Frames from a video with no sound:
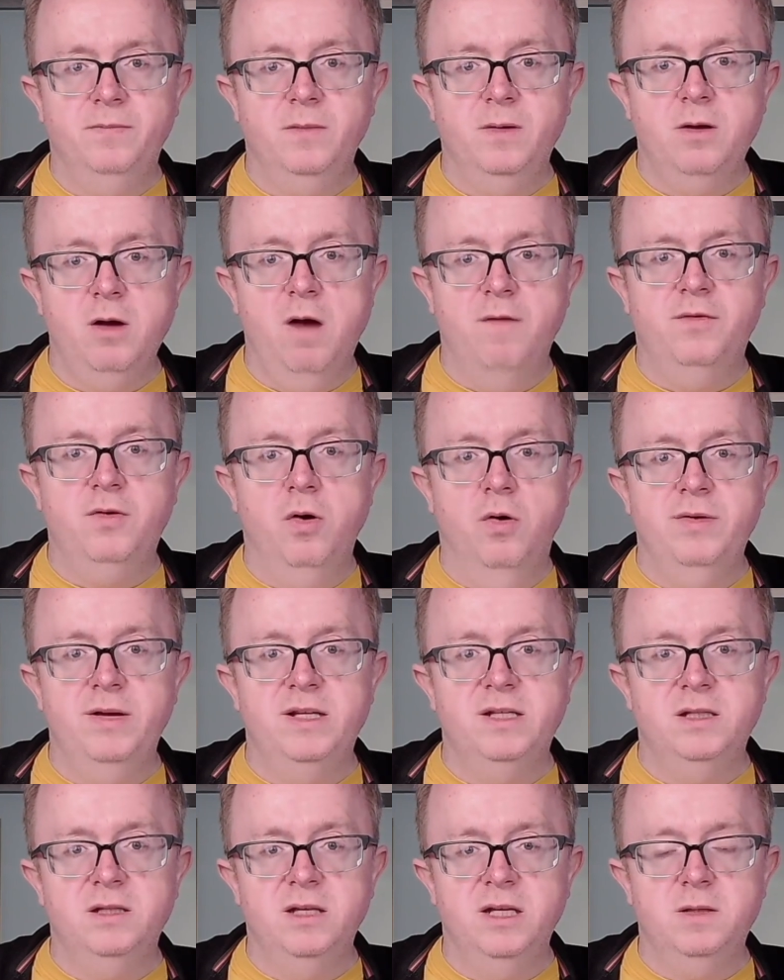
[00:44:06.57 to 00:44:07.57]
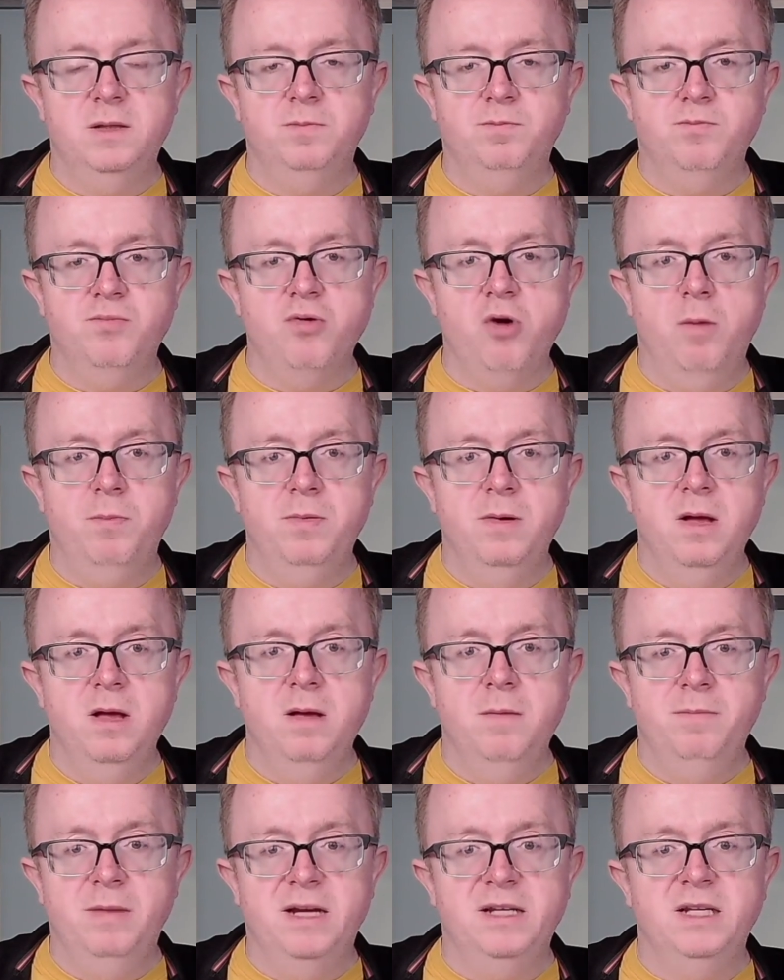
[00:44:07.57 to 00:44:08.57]
I've got this prop,
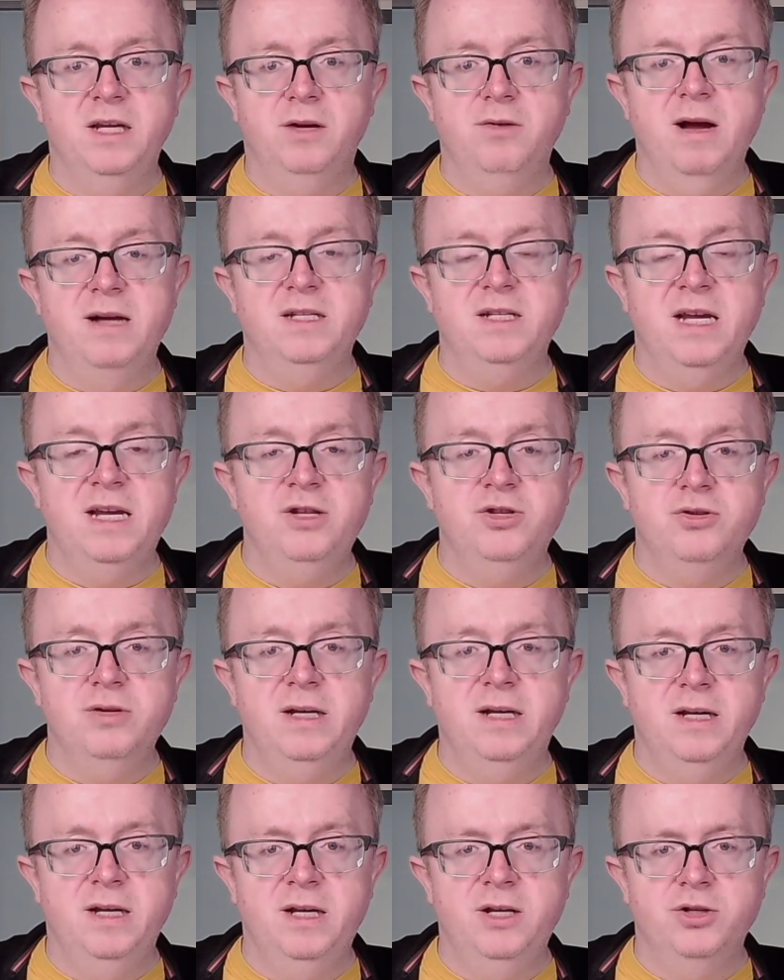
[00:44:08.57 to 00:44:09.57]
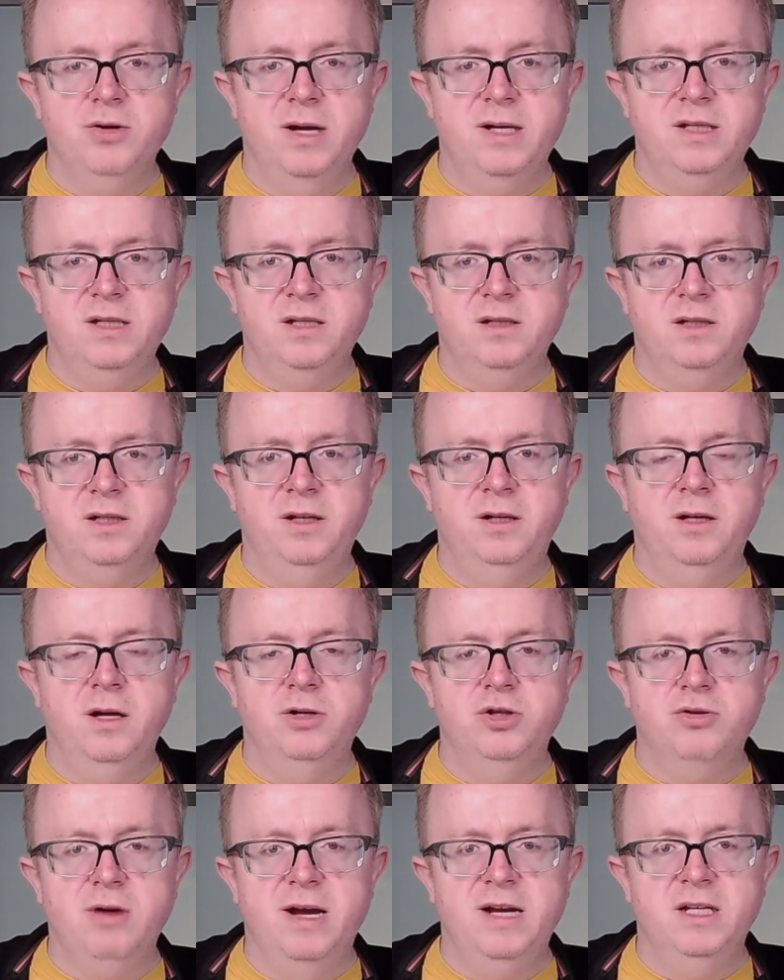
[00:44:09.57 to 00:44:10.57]
because it creates intrigue and interest, so you can go
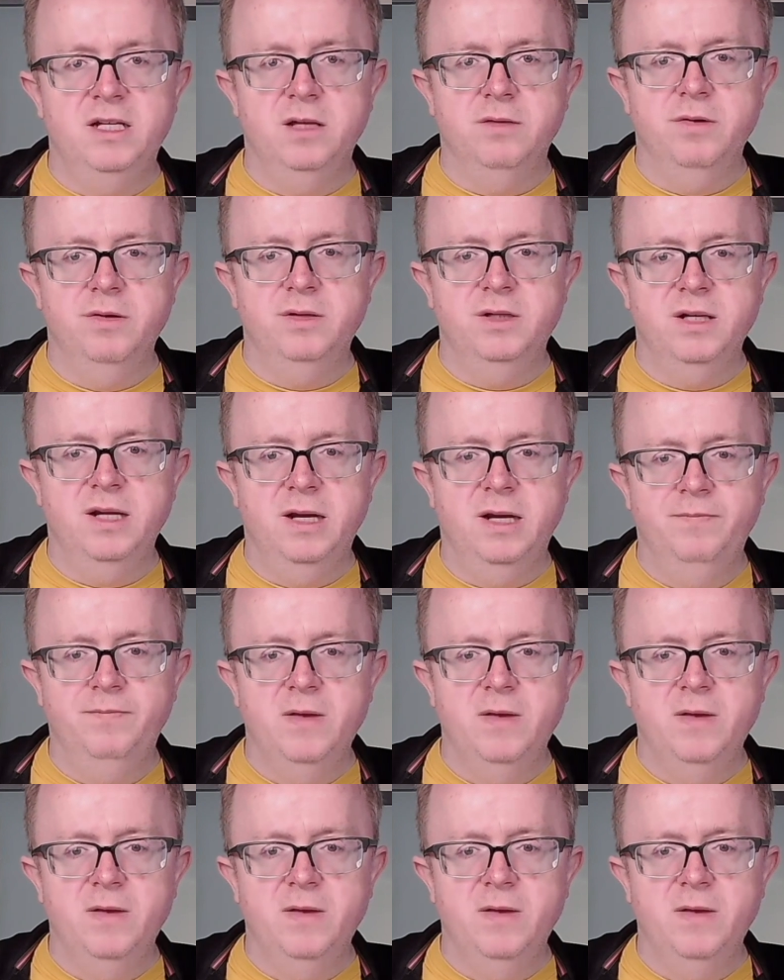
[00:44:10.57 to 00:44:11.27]
straight into the routine.